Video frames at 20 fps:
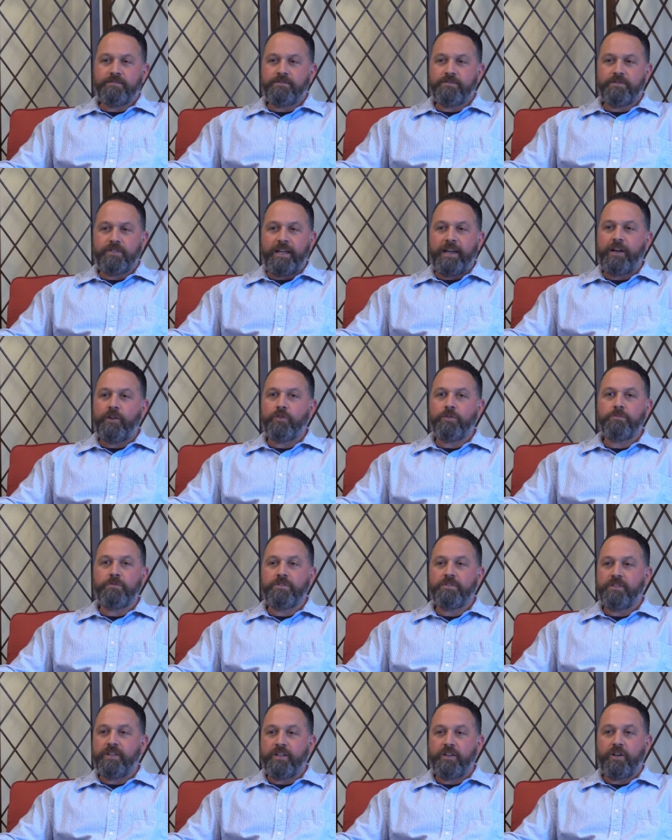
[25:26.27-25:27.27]

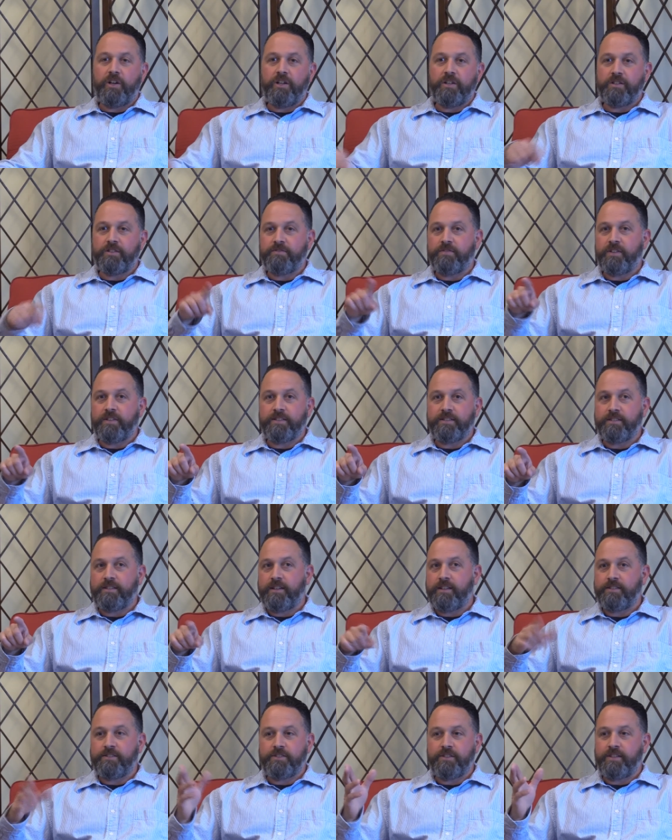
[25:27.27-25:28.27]
terrible, and all her friends
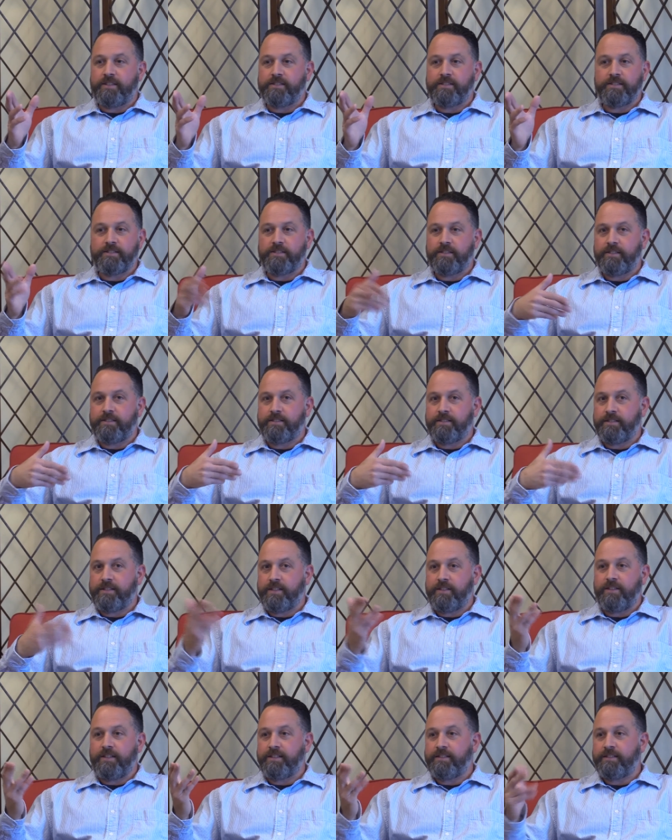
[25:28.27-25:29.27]
had Johnson & Johnson. They
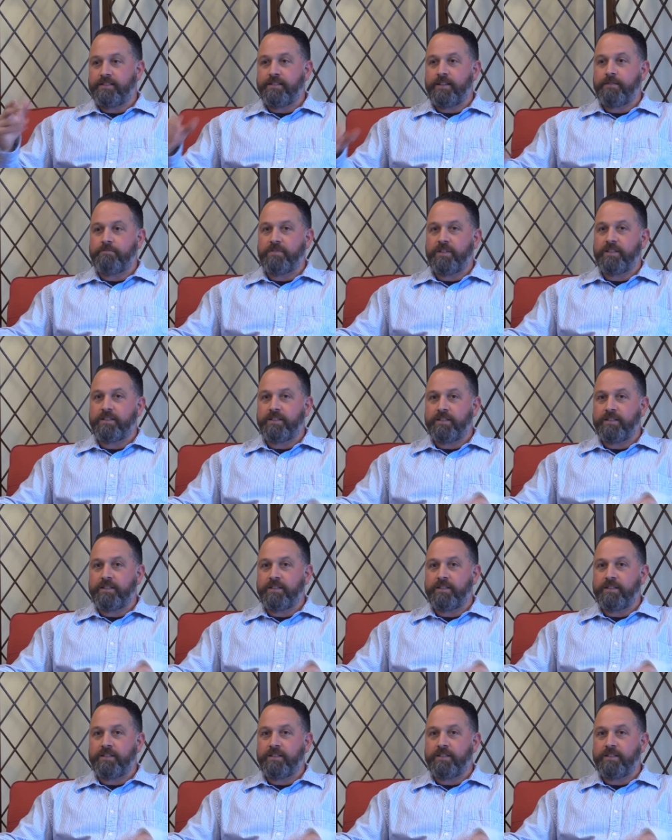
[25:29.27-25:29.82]
all had the same thing.